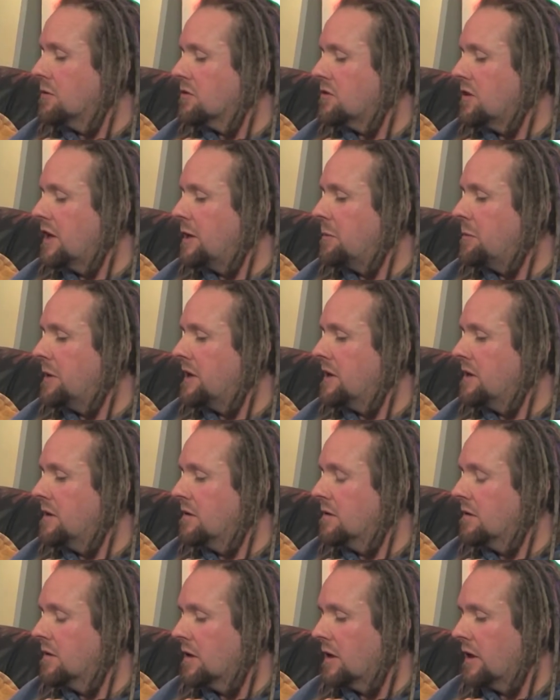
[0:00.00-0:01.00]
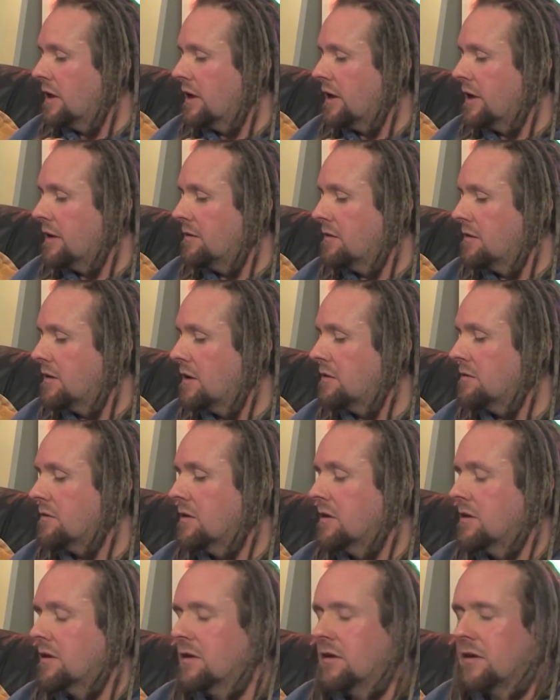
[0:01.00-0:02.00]
you're sleeping. Uh,
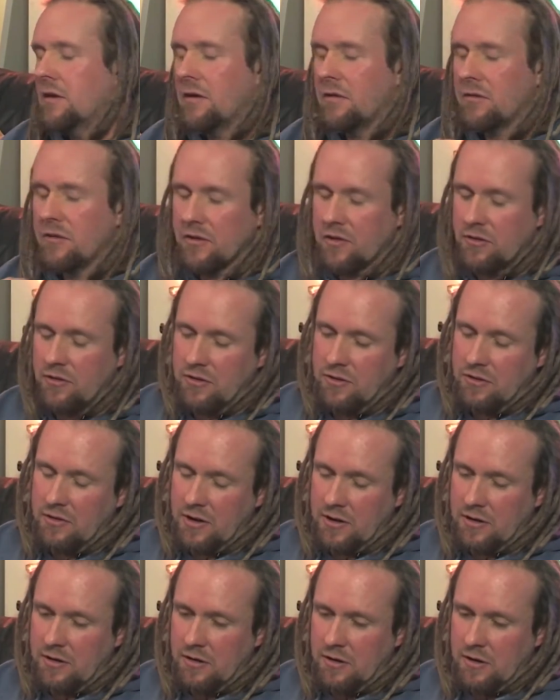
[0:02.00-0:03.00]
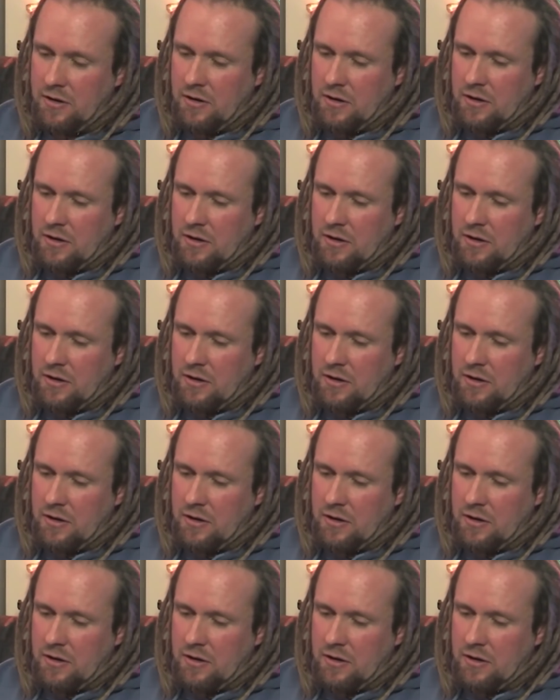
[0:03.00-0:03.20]
she said